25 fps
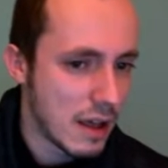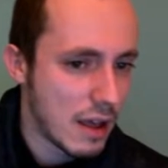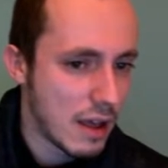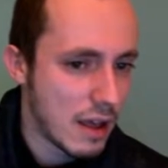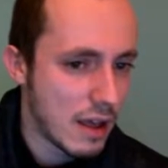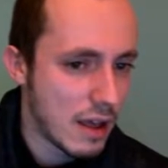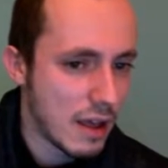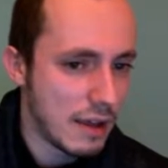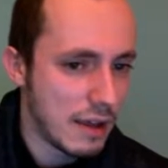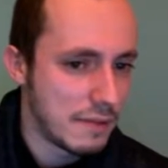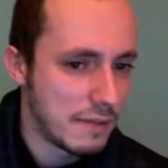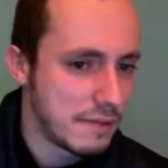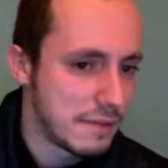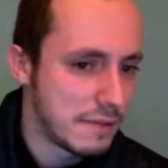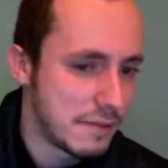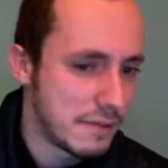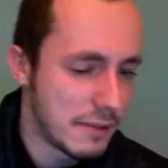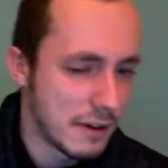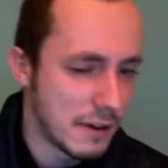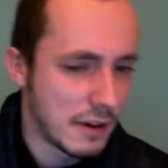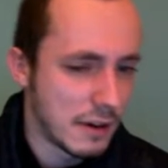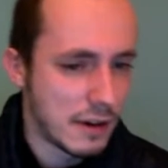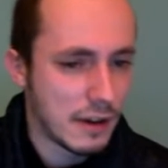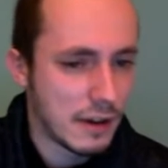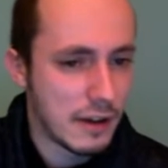If
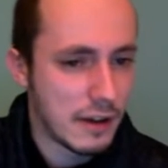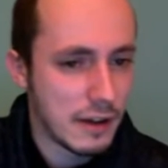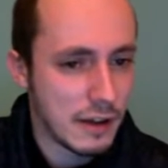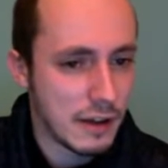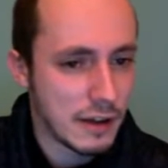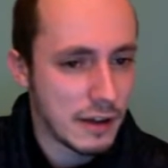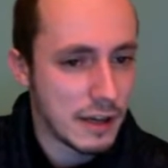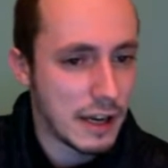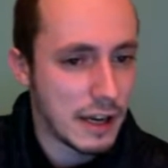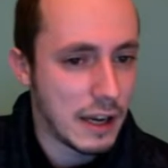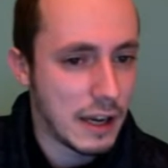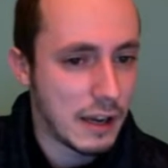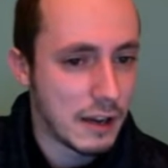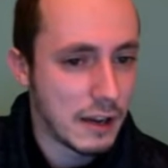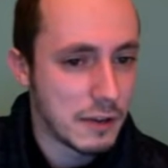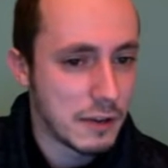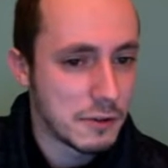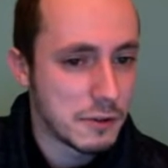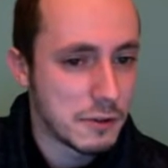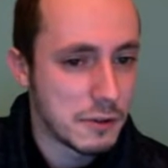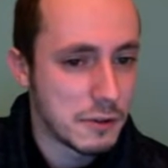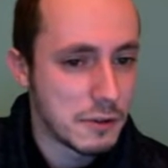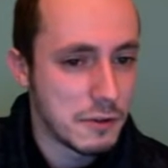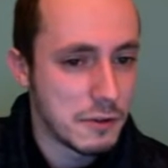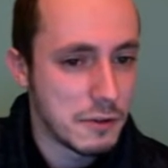king
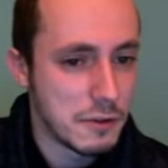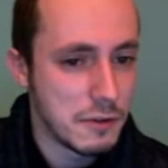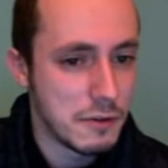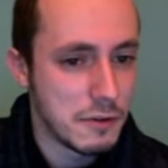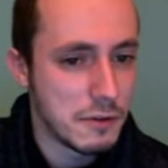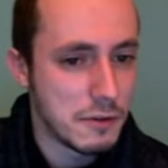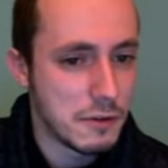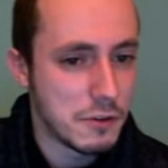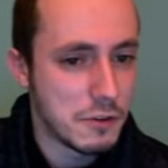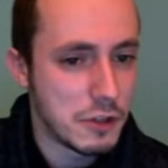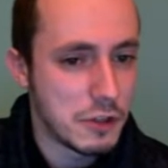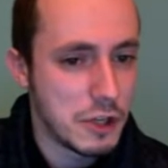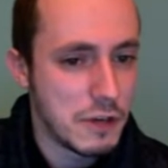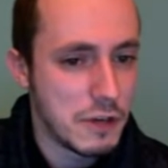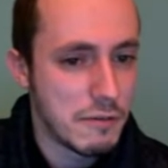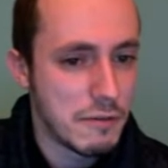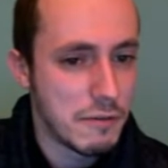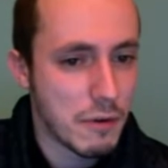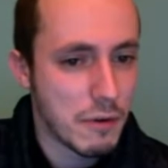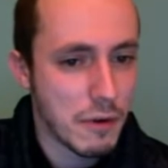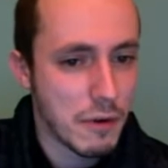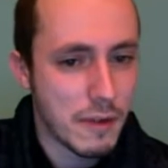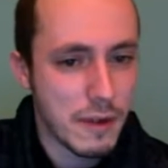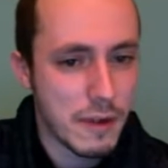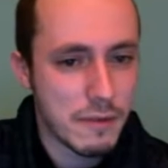goes to
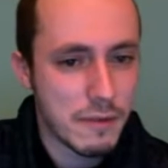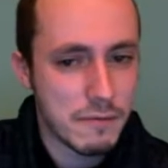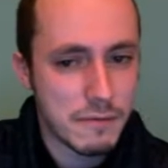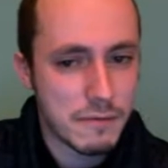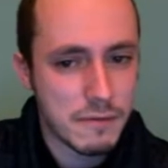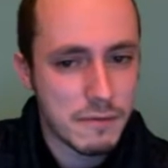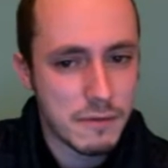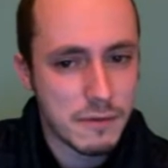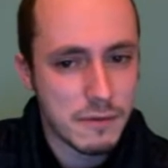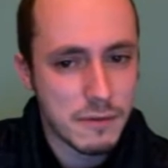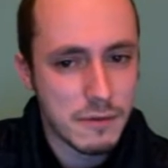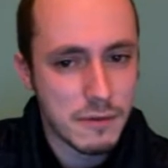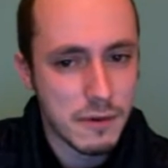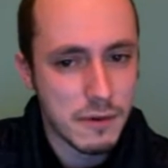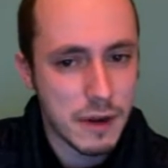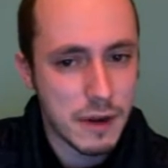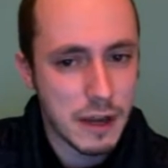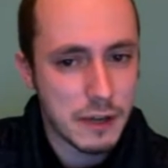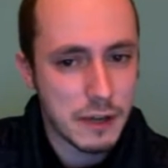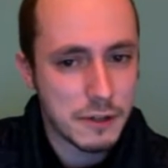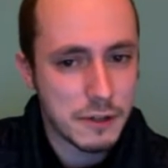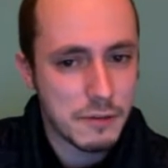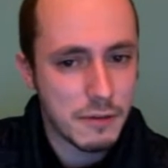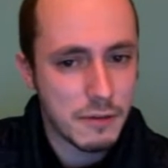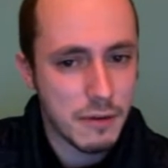g4, then rook
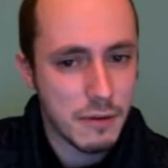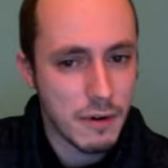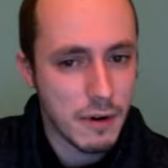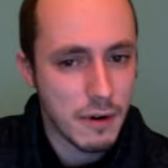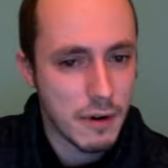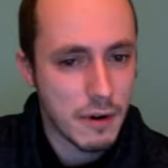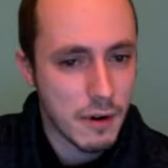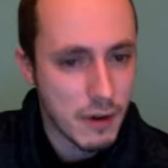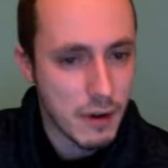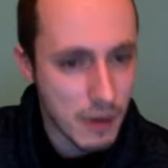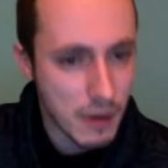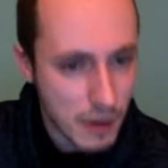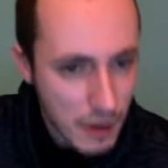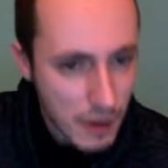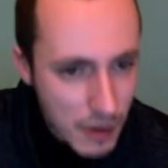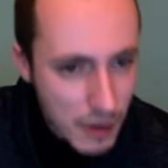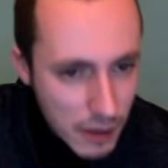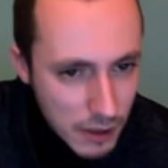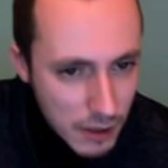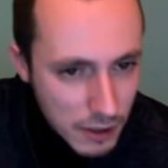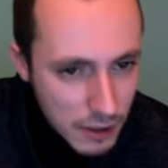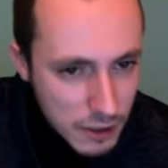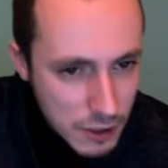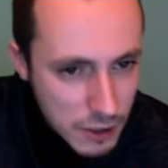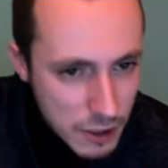h4.
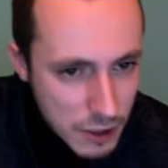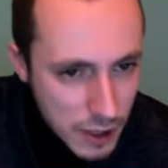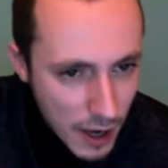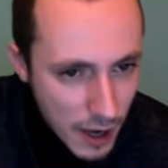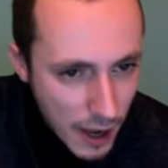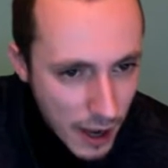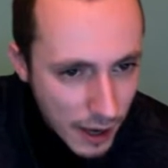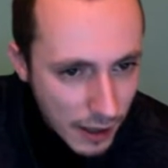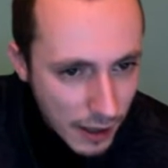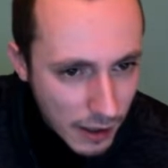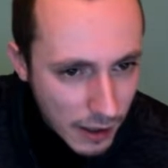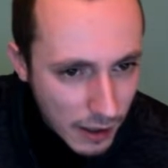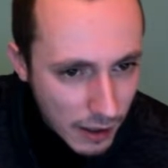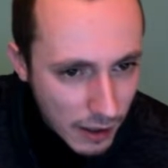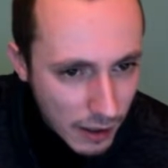Check.